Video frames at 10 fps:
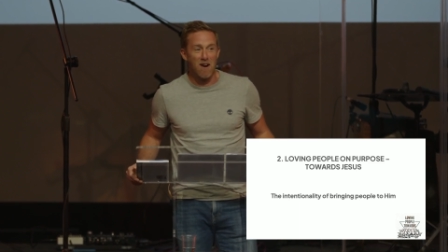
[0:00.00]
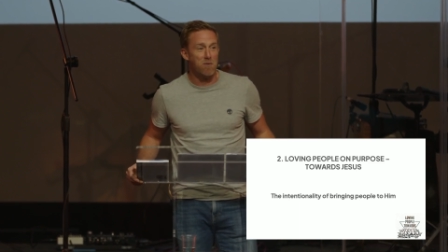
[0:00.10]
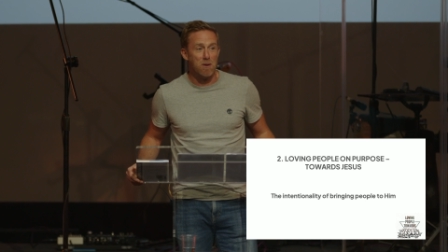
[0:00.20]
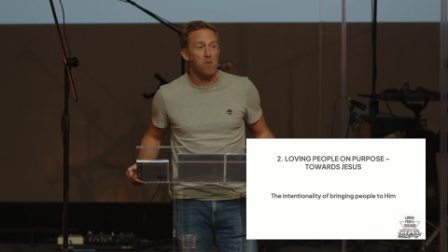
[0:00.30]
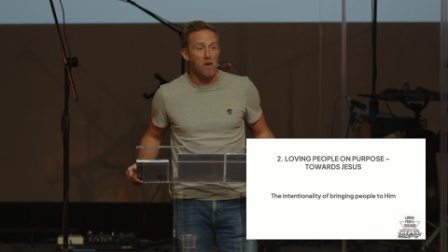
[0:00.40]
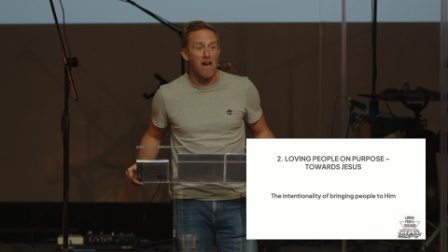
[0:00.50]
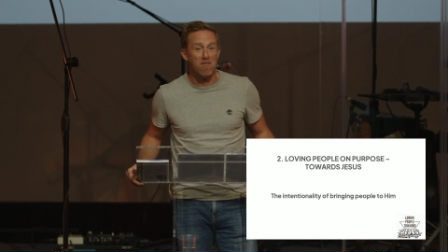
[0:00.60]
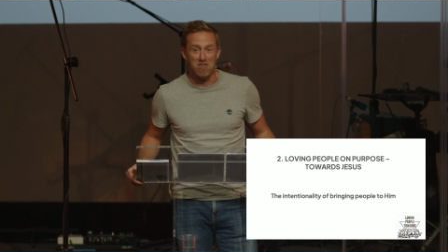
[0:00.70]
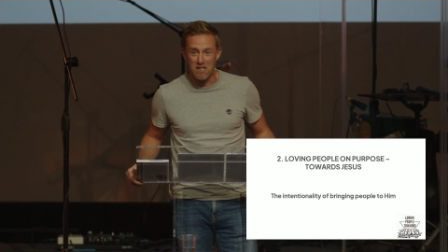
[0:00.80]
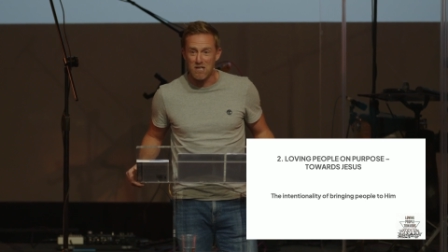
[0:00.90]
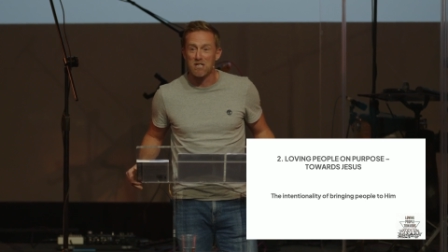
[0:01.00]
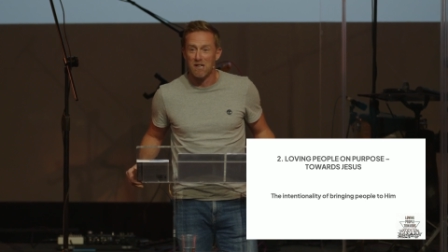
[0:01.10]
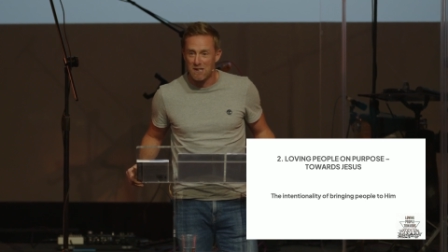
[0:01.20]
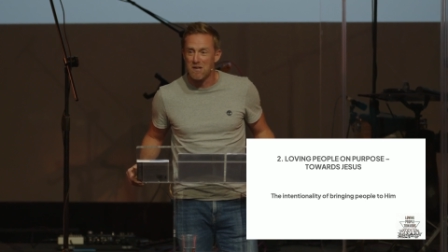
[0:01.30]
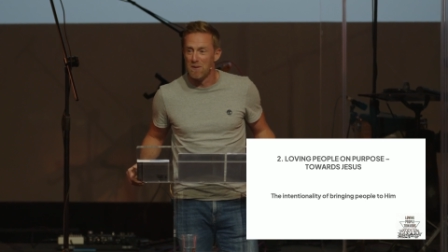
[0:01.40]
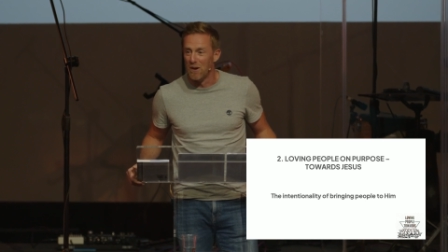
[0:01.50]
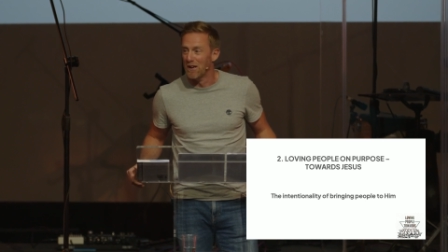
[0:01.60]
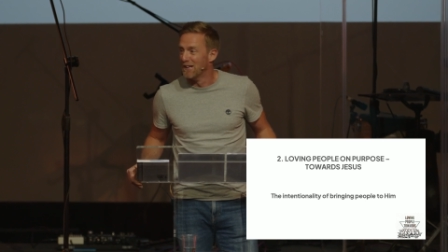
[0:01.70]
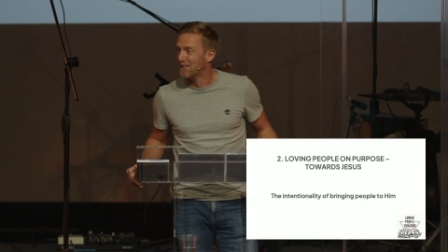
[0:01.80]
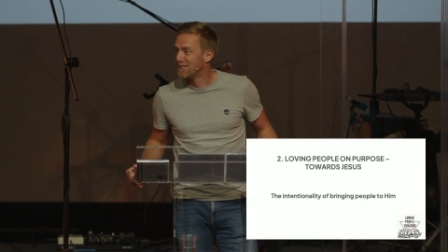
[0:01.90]
That would be pretty average, to be
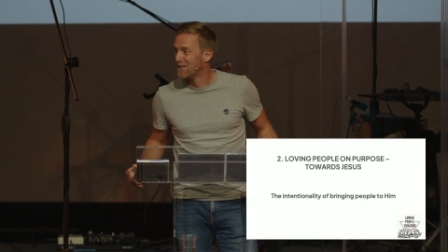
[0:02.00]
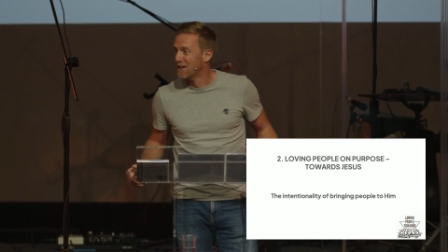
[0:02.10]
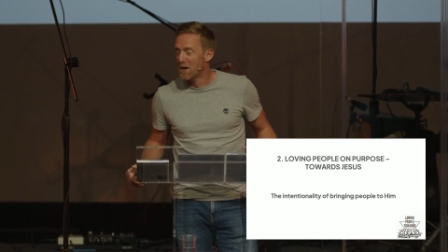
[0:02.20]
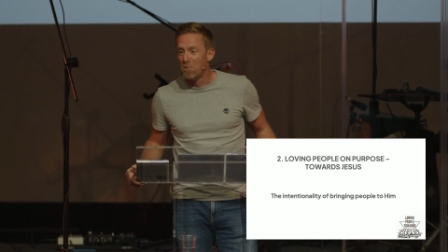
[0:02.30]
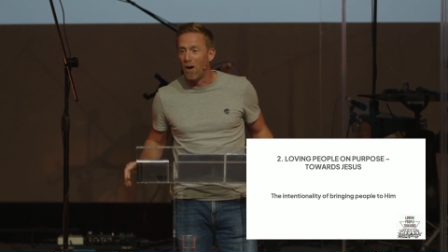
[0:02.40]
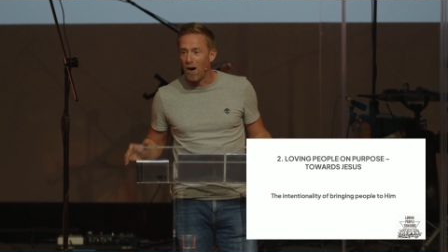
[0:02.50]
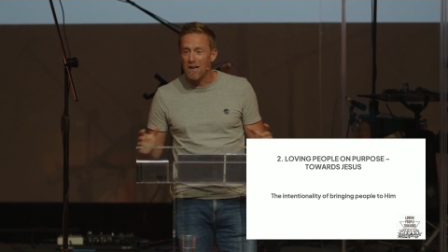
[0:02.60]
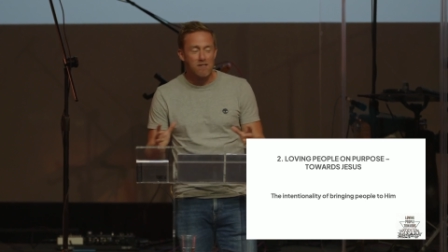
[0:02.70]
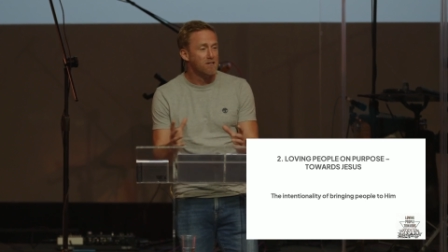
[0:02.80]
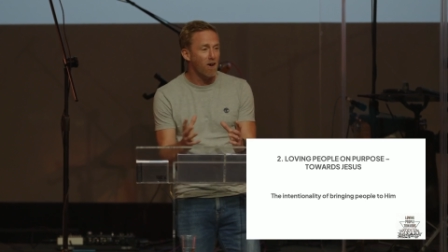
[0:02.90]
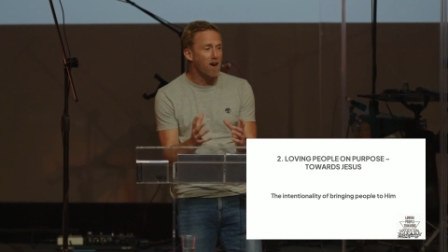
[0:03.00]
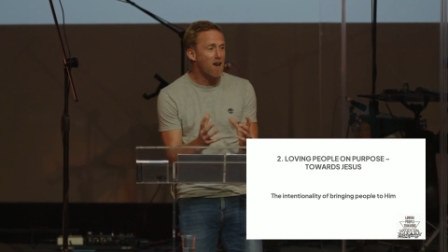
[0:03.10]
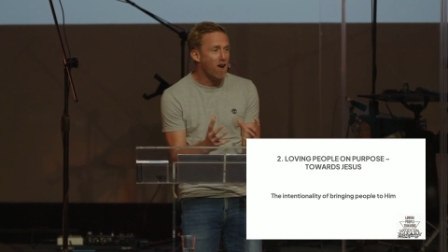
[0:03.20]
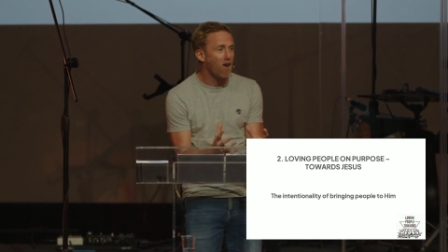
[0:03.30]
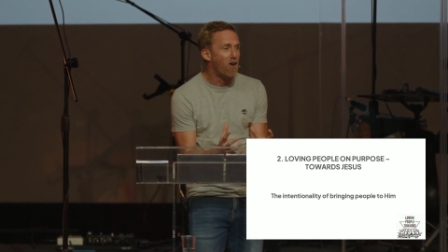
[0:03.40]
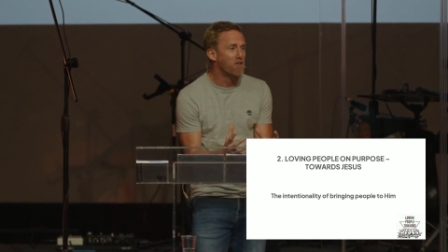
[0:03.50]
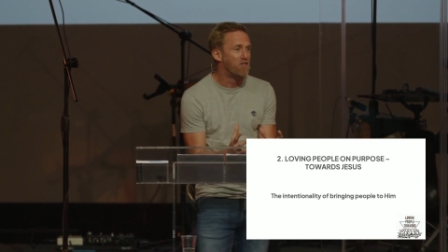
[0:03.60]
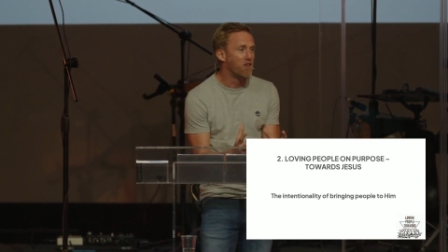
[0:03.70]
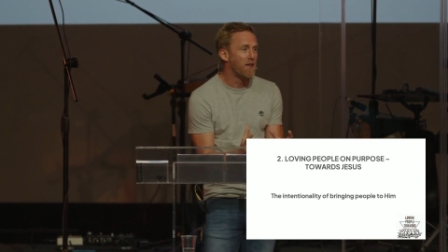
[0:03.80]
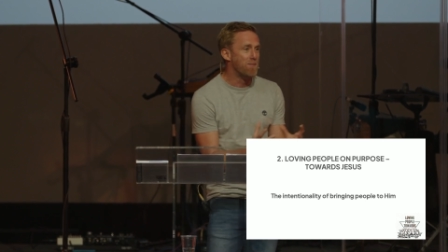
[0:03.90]
honest. But I, I
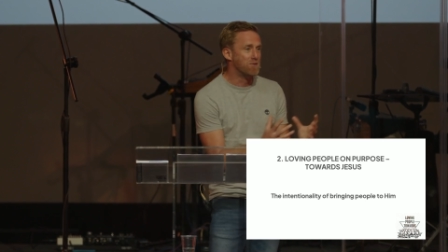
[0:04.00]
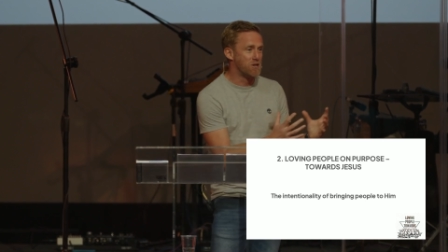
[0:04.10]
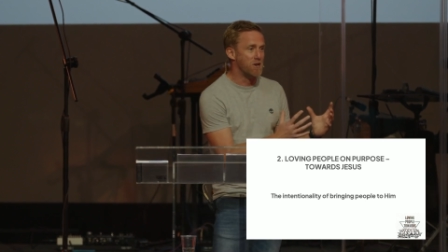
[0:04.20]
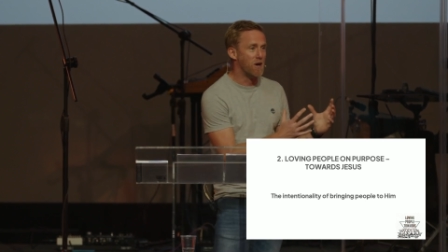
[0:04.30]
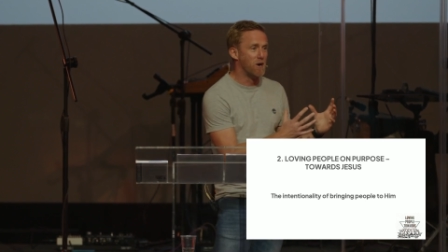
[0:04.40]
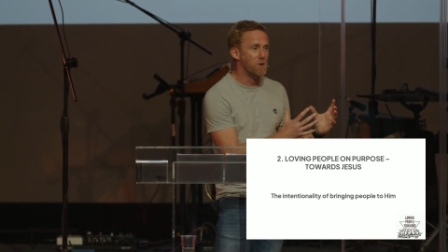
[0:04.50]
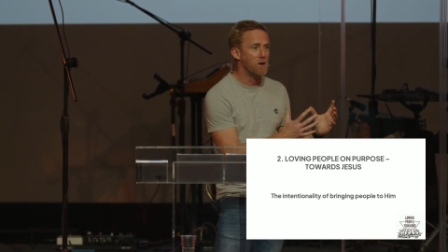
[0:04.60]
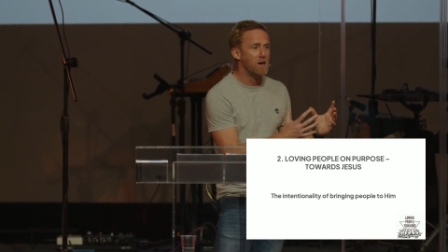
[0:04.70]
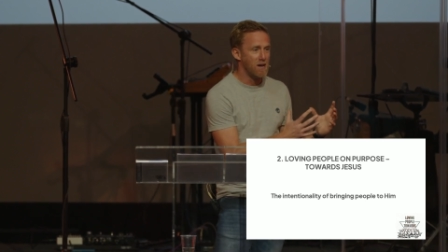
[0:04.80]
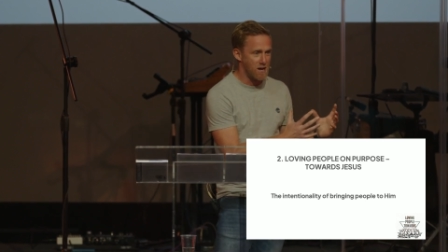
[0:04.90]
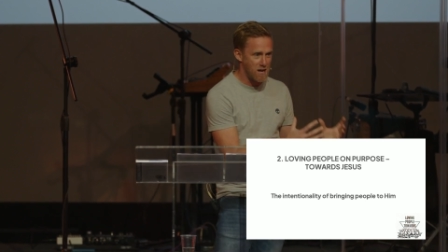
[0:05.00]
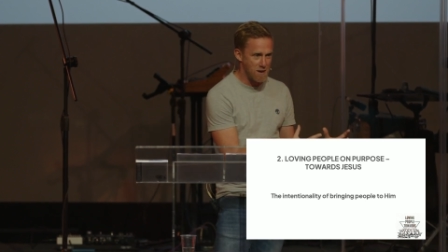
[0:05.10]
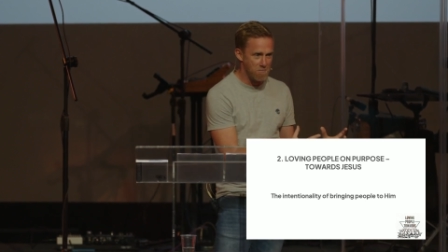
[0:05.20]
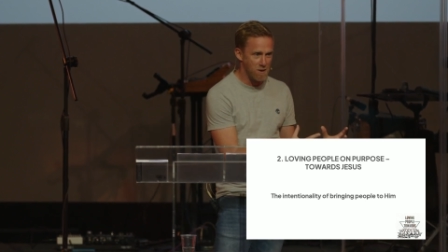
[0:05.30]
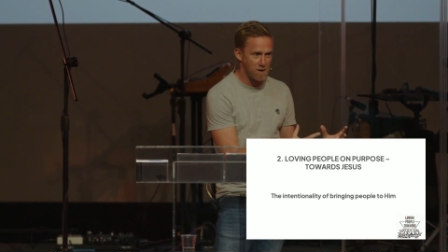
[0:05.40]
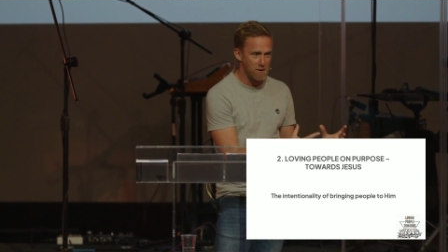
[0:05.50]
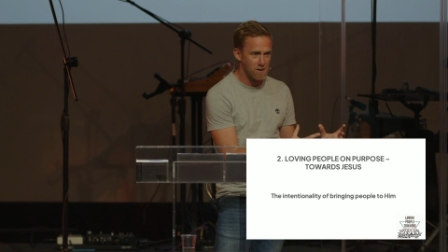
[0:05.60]
long for them to know him.